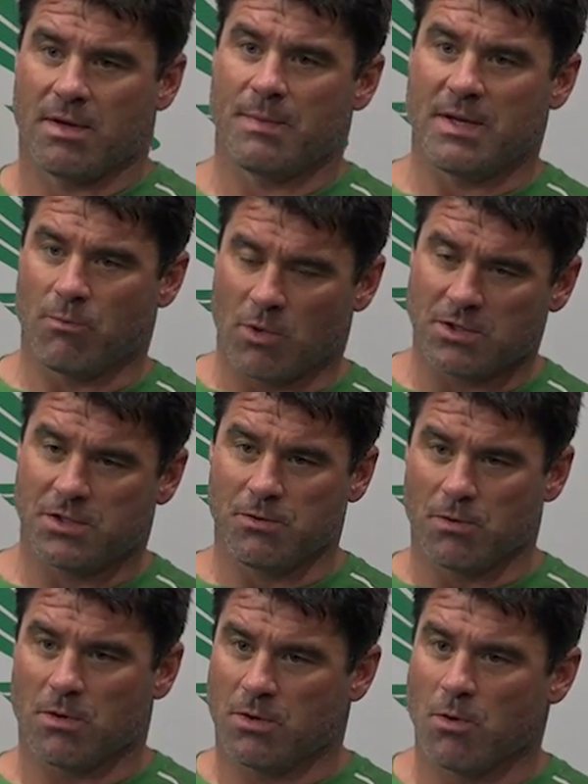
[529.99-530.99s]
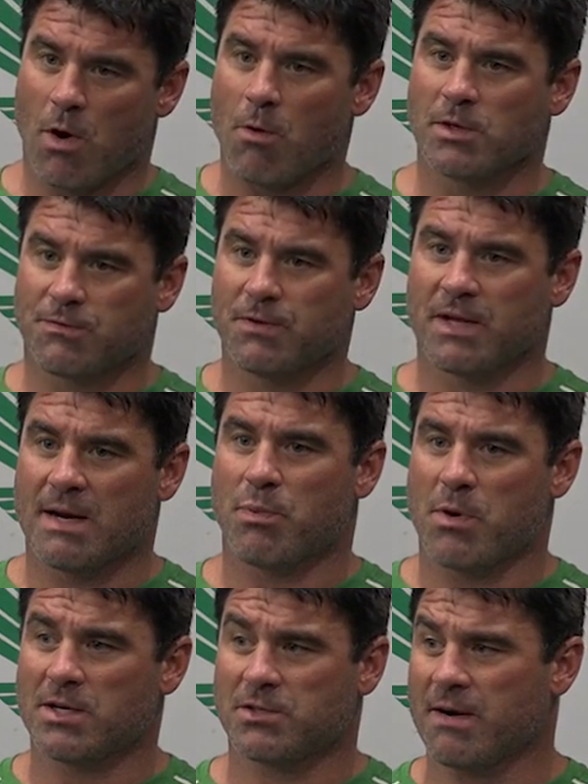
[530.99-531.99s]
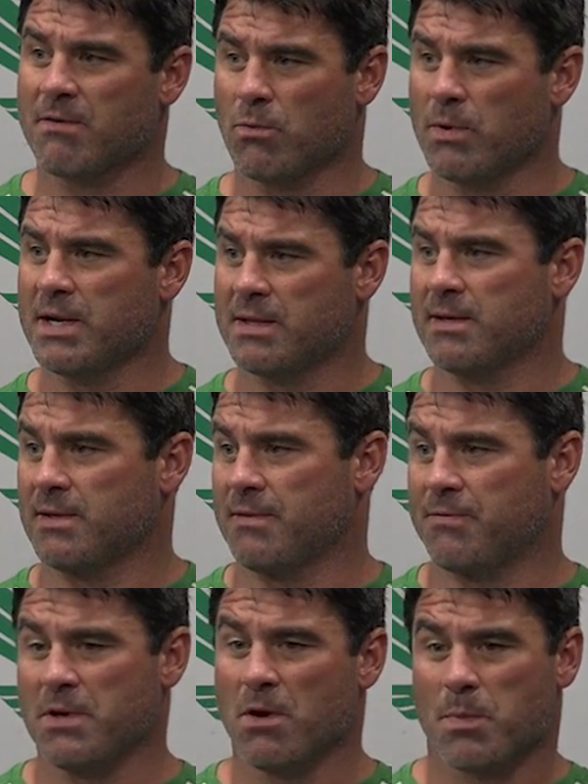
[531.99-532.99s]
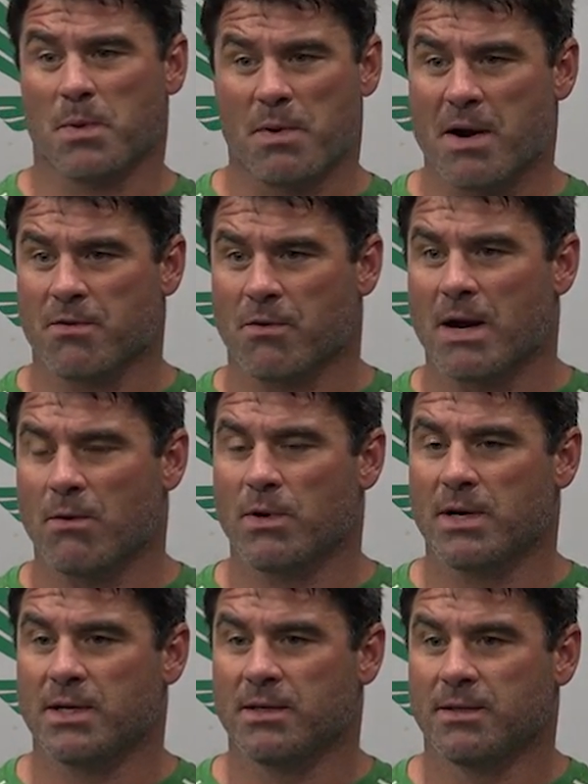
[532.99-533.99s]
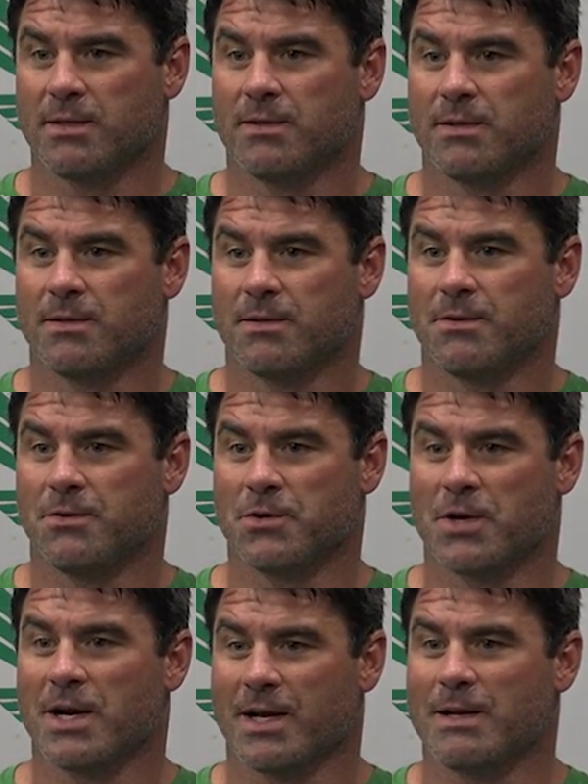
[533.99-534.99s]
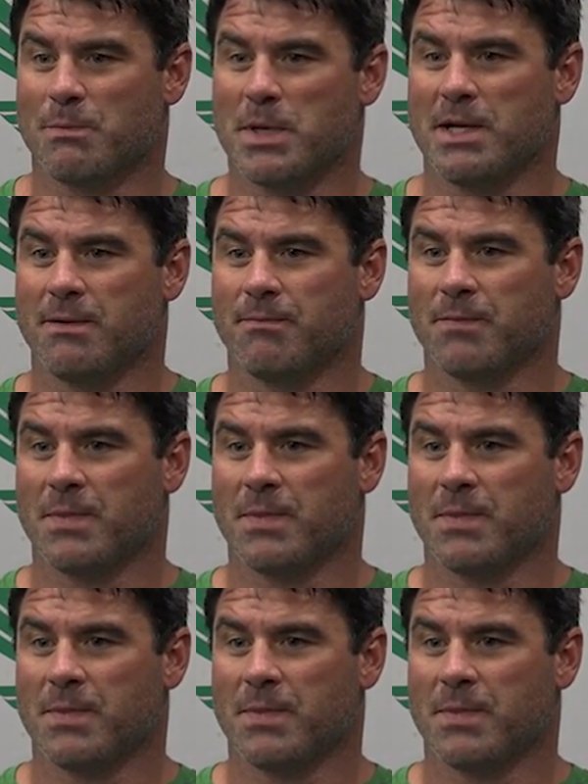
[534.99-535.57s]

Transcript: I mean, once you always feel that pressure every week that if you don't prepare the right way, you're going to get beat.